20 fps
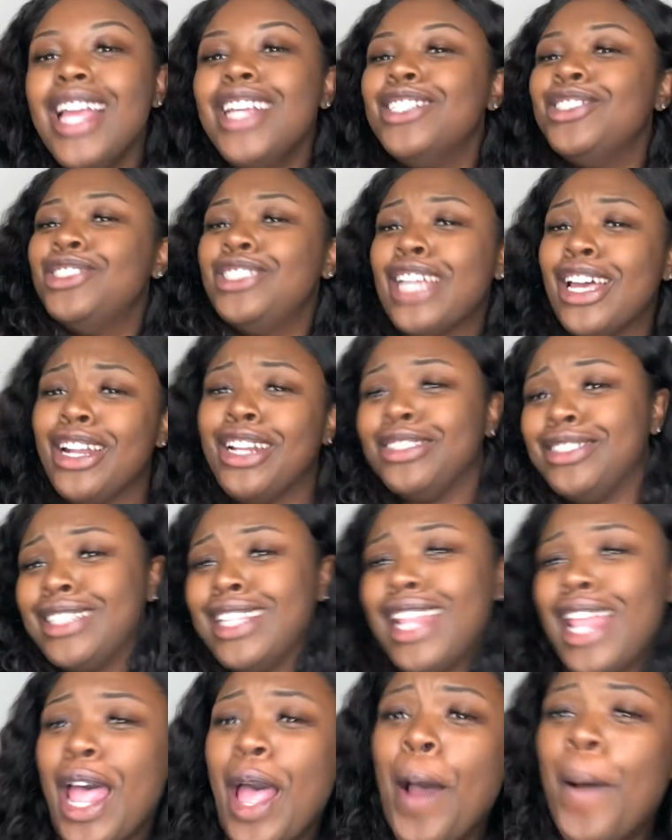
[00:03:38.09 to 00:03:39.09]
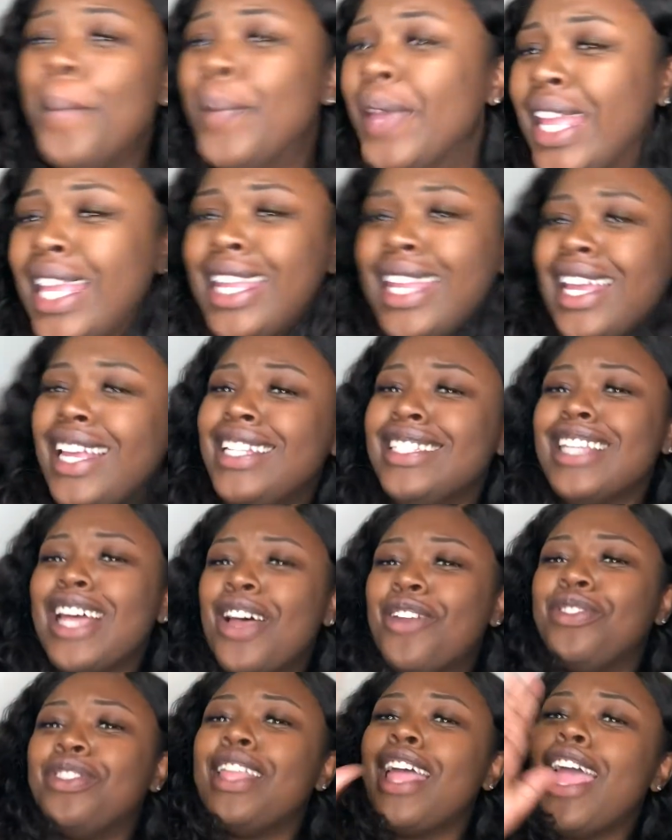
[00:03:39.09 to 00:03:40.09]
Shout outs to the LPNs
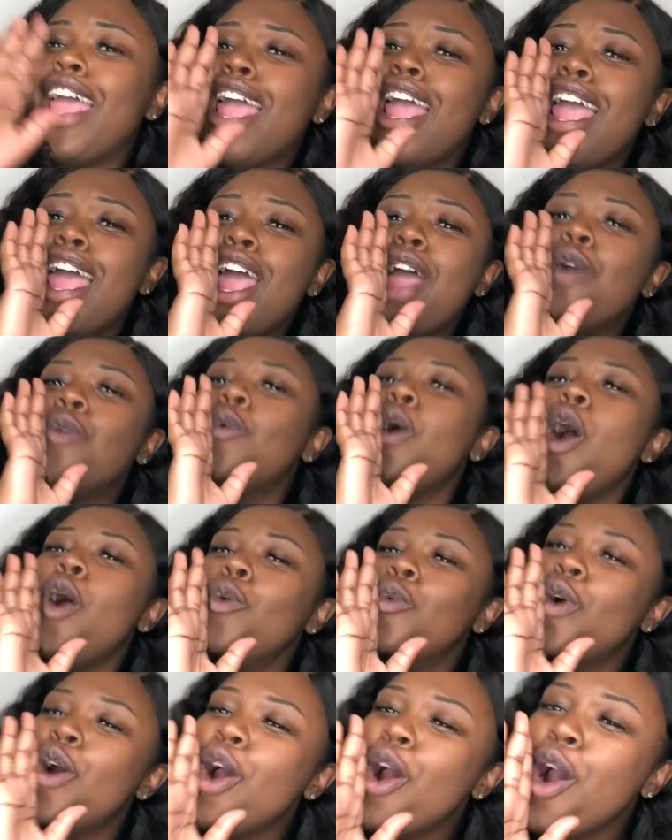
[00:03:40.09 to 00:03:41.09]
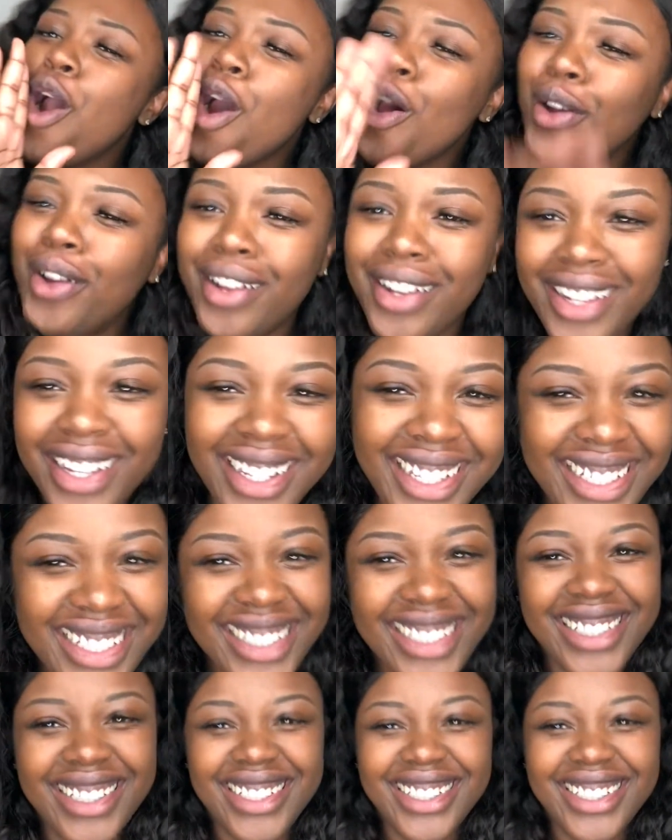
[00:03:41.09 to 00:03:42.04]
out there. Woo woo!